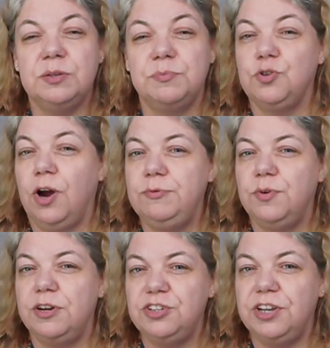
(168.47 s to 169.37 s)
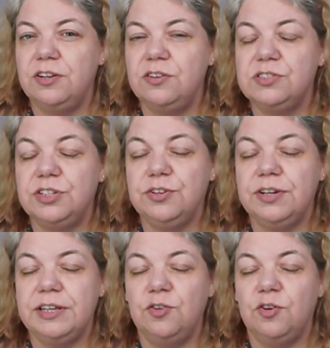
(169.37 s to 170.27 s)
subscribe to our channel so you
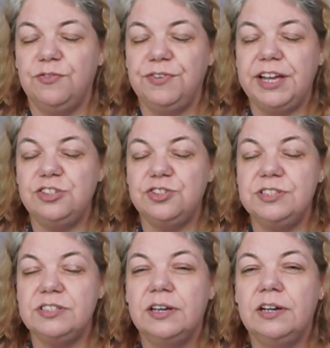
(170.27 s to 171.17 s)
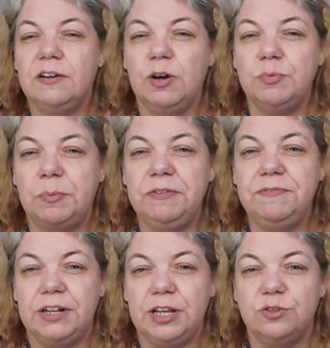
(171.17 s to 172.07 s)
can get notifications of upcoming
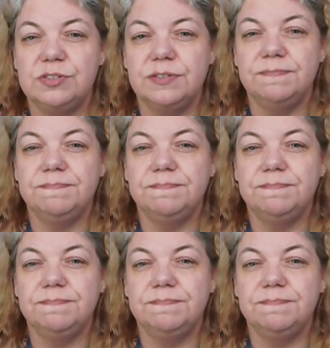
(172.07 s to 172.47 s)
videos.